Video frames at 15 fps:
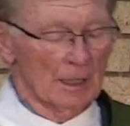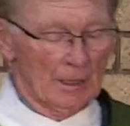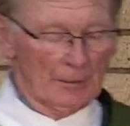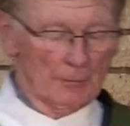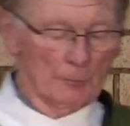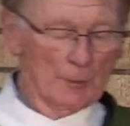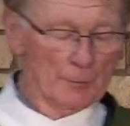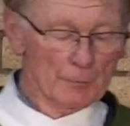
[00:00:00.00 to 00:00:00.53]
I
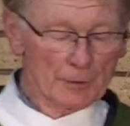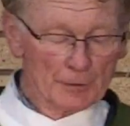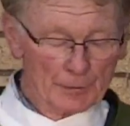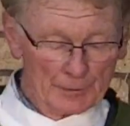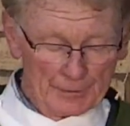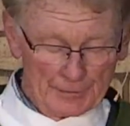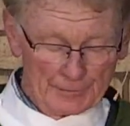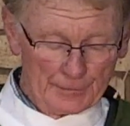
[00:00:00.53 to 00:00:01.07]

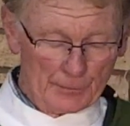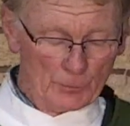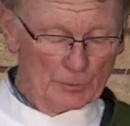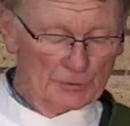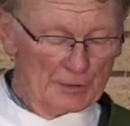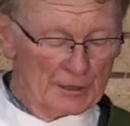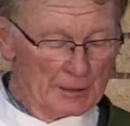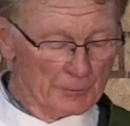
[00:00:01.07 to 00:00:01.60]
remember
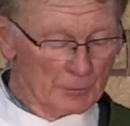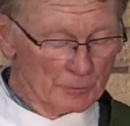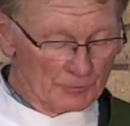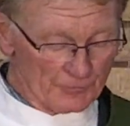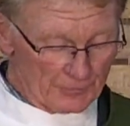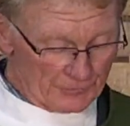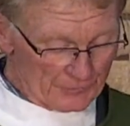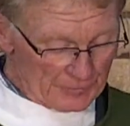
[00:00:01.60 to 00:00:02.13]
one day about
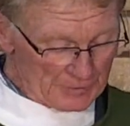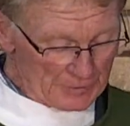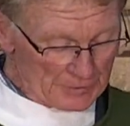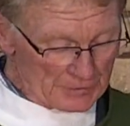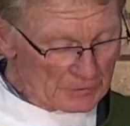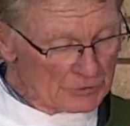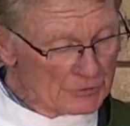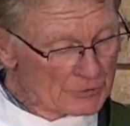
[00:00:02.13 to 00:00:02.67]

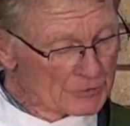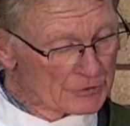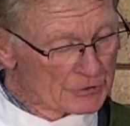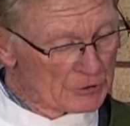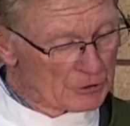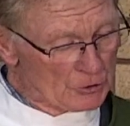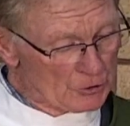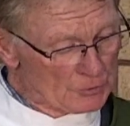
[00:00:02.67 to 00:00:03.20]
15 years
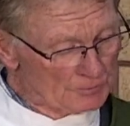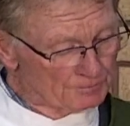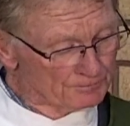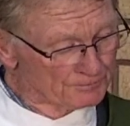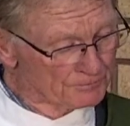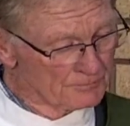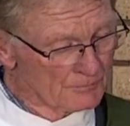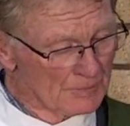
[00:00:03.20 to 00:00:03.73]
ago,
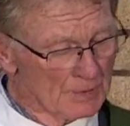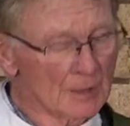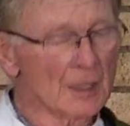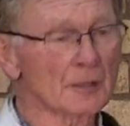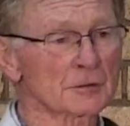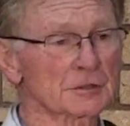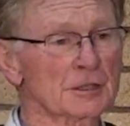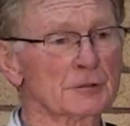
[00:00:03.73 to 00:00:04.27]
I
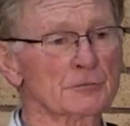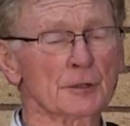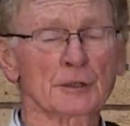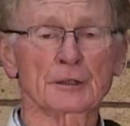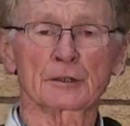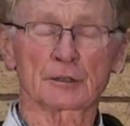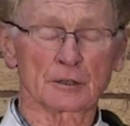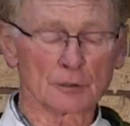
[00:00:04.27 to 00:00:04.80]
was getting
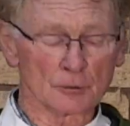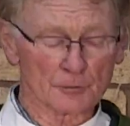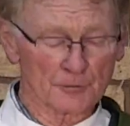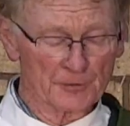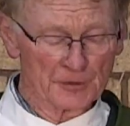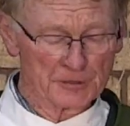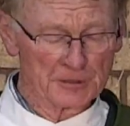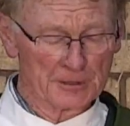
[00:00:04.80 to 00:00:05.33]
ready to go
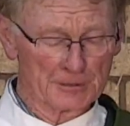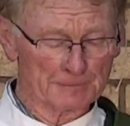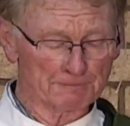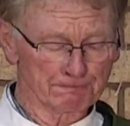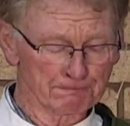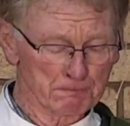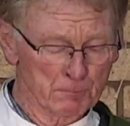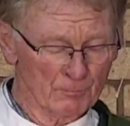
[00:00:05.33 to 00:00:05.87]
fishing.
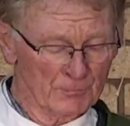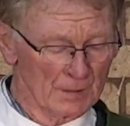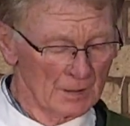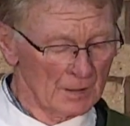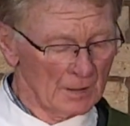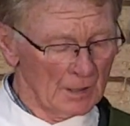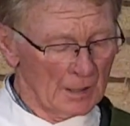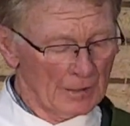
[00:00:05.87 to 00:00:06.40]

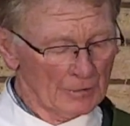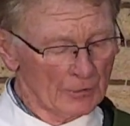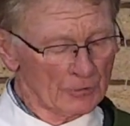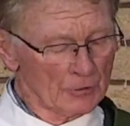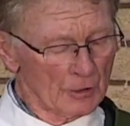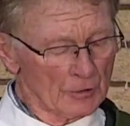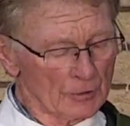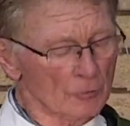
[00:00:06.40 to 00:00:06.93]
And our
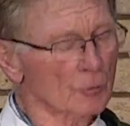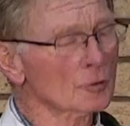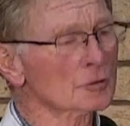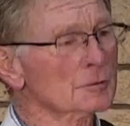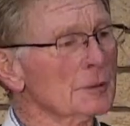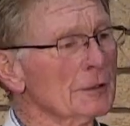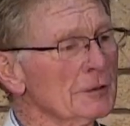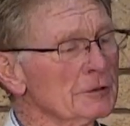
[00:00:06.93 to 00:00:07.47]
daughter
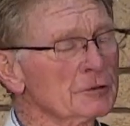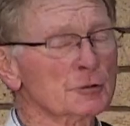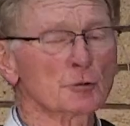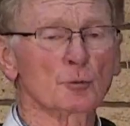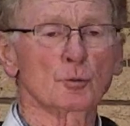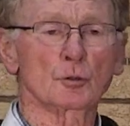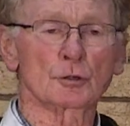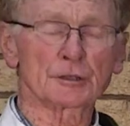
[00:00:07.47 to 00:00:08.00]
Rosemary's two
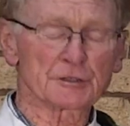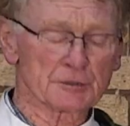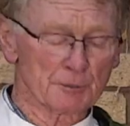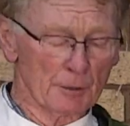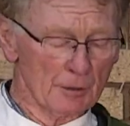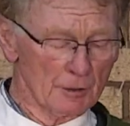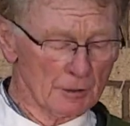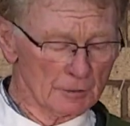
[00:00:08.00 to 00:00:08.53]
boys,
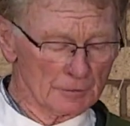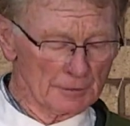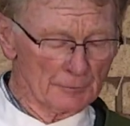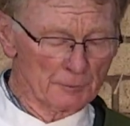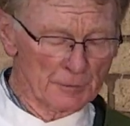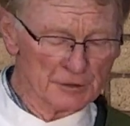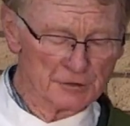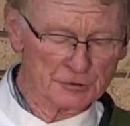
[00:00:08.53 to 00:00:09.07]
Paul and
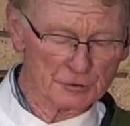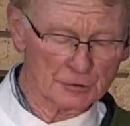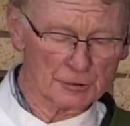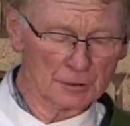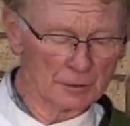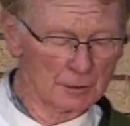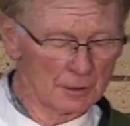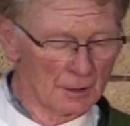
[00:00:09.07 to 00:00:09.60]
Mitchell,
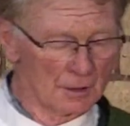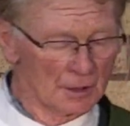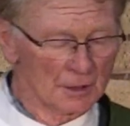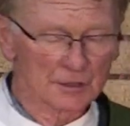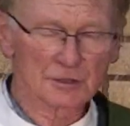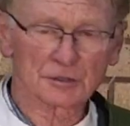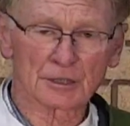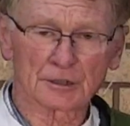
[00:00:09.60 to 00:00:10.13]

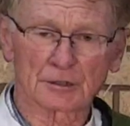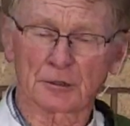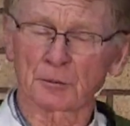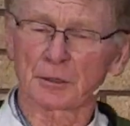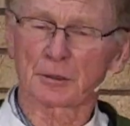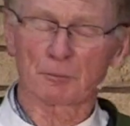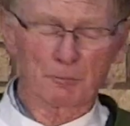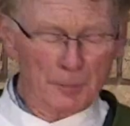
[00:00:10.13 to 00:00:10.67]
said to
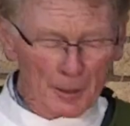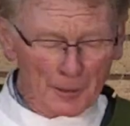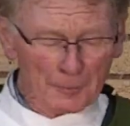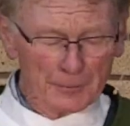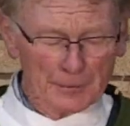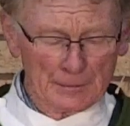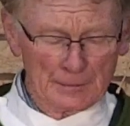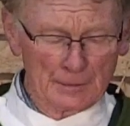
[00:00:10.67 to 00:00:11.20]
me,
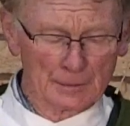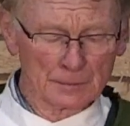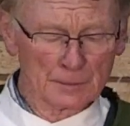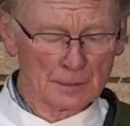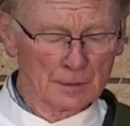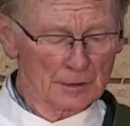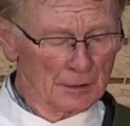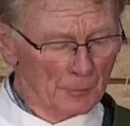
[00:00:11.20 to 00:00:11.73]
"Puppy,
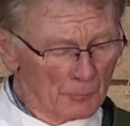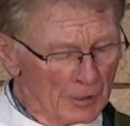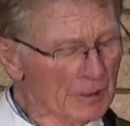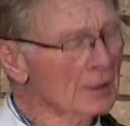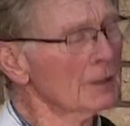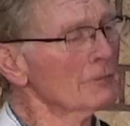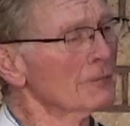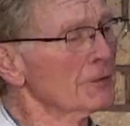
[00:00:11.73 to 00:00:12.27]
can we
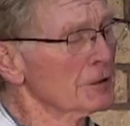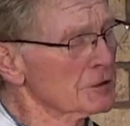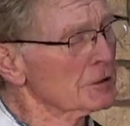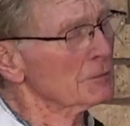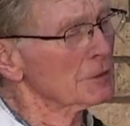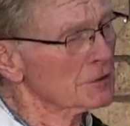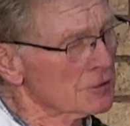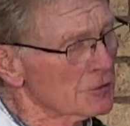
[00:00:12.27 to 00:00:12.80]
come fishing
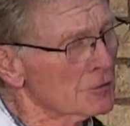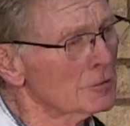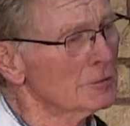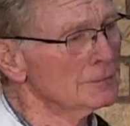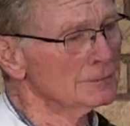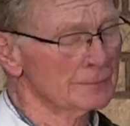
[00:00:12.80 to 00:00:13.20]
with you?"